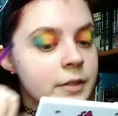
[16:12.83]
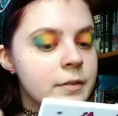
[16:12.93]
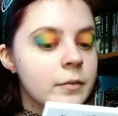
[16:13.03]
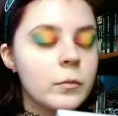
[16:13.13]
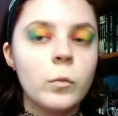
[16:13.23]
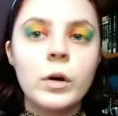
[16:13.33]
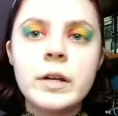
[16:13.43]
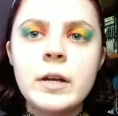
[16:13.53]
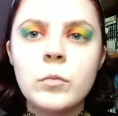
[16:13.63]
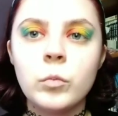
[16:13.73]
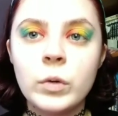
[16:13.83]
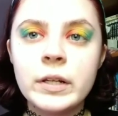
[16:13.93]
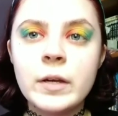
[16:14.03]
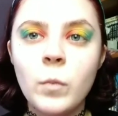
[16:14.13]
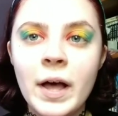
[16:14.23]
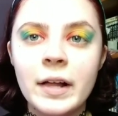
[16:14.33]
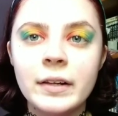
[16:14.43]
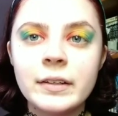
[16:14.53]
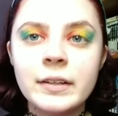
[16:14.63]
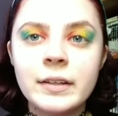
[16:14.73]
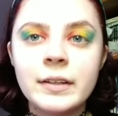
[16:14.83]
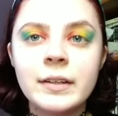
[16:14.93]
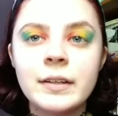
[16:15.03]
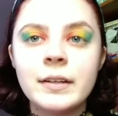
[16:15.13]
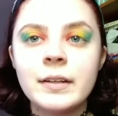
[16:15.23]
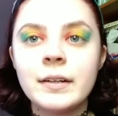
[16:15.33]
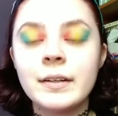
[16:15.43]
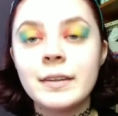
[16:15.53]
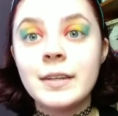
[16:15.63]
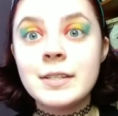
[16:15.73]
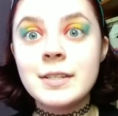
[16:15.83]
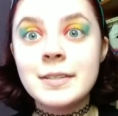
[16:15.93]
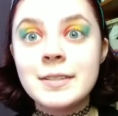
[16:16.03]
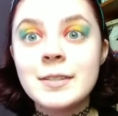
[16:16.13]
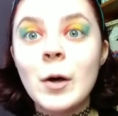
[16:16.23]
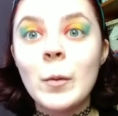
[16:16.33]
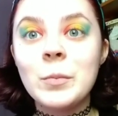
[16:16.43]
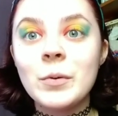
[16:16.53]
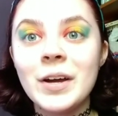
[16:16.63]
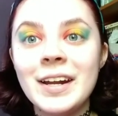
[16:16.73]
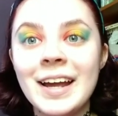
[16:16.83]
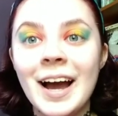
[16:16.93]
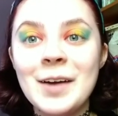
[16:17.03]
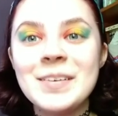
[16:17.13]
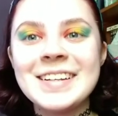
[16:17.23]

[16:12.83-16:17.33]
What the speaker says: it's working really well. This is so pretty. I'm